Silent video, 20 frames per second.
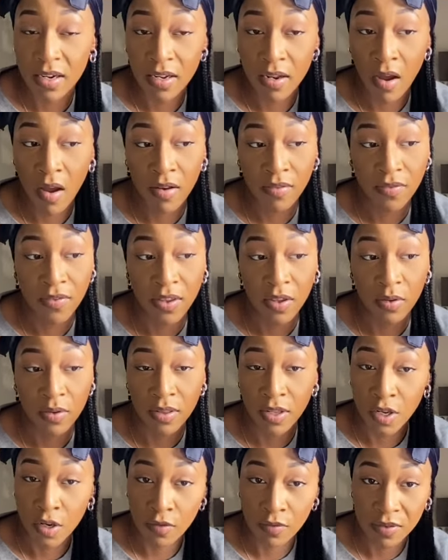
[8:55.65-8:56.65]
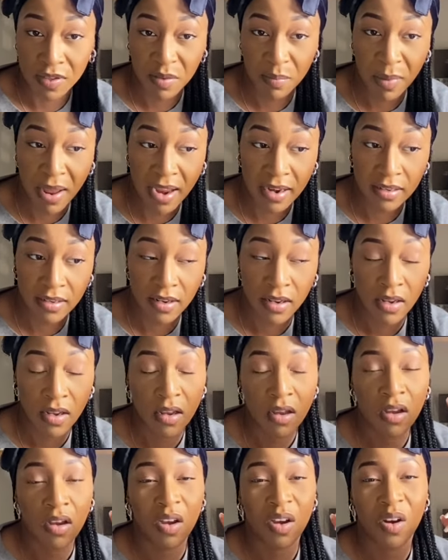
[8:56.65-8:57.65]
the art field that you respect
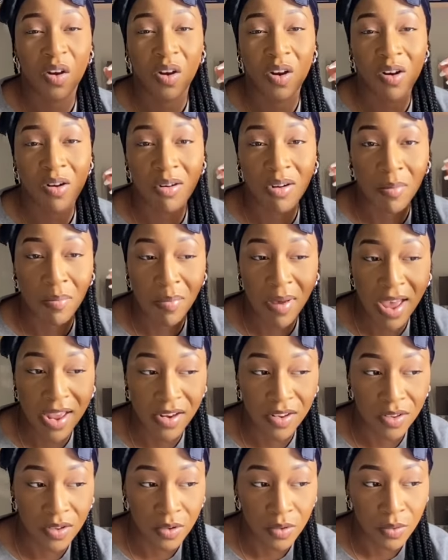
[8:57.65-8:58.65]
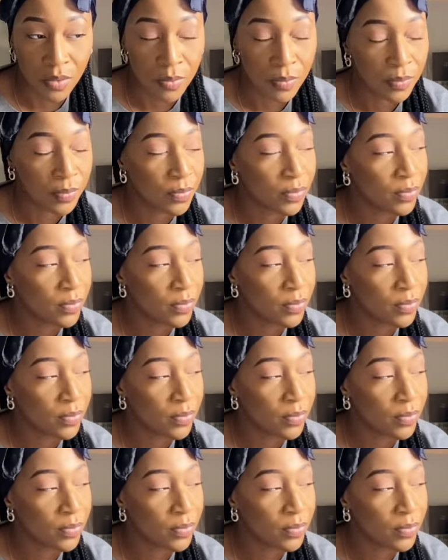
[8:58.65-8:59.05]
on a pedestal.